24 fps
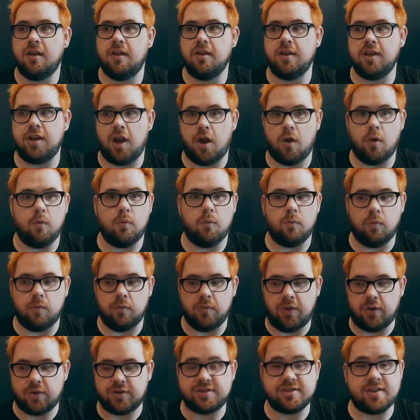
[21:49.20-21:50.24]
you know,
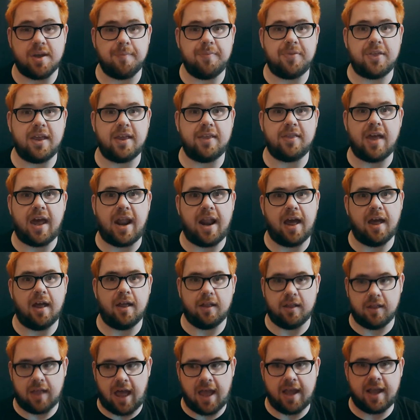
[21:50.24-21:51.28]
there's something
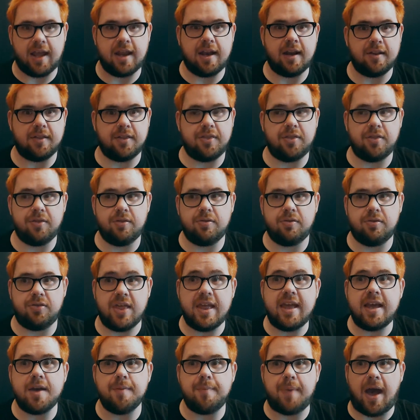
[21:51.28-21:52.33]
that I can
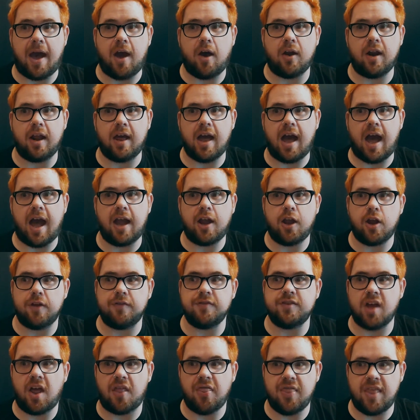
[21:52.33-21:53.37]
think about, I could have
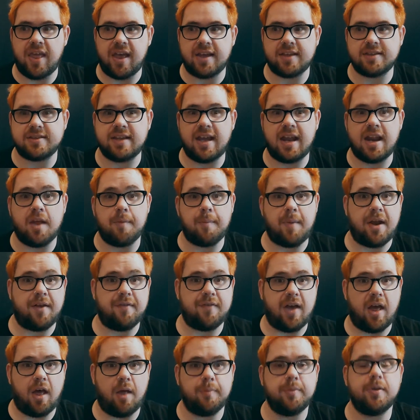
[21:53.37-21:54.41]
done this and it might have
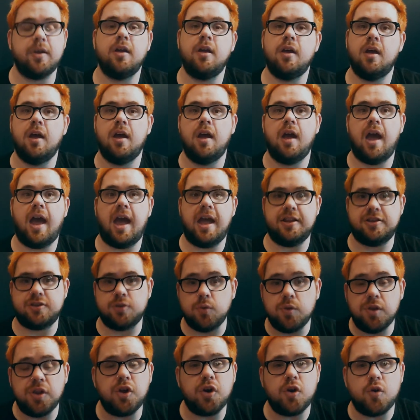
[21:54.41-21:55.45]
helped. And so
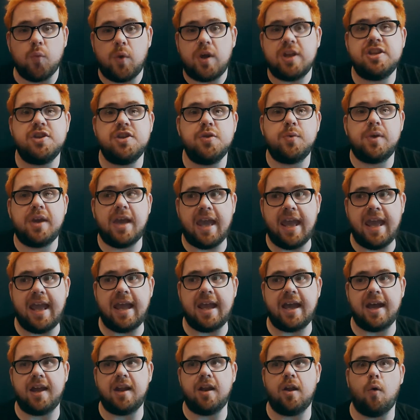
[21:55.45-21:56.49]
learn what you
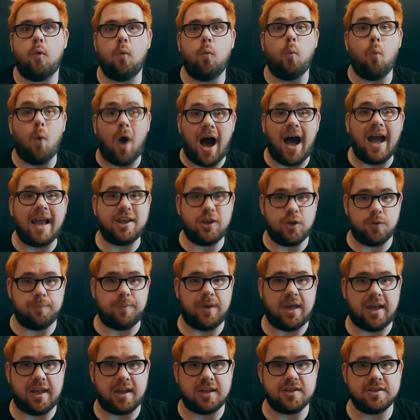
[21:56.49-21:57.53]
can, why you
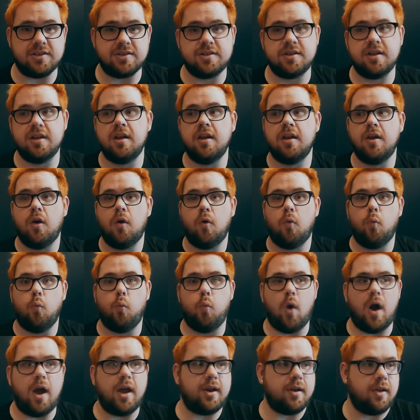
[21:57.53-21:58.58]
binged,
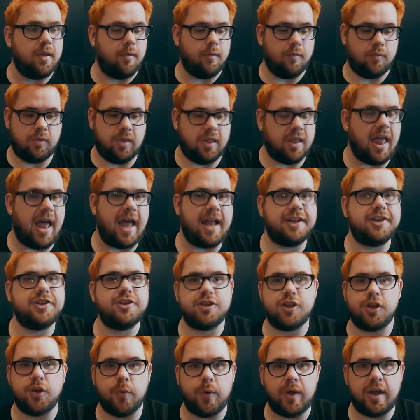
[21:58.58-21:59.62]
what led
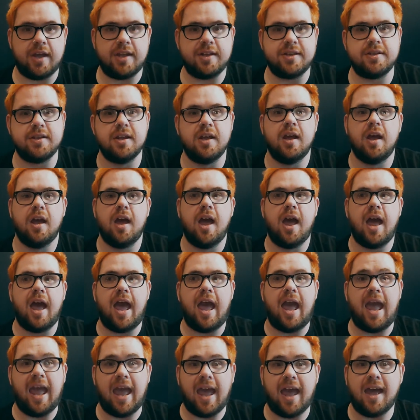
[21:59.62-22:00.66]
to it,
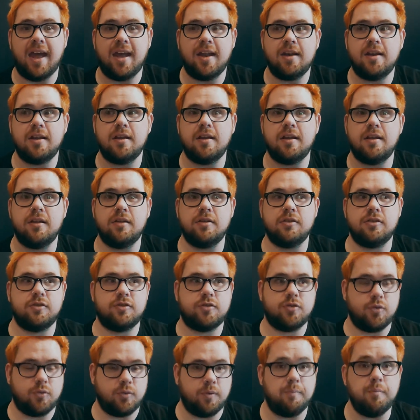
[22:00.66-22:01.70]
and
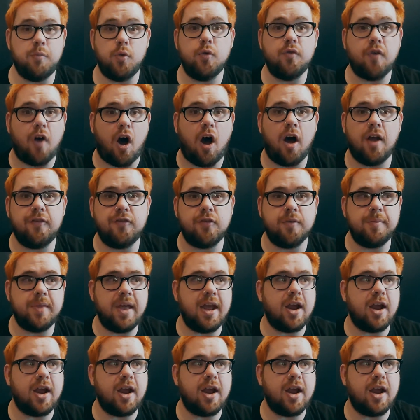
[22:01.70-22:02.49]
move on from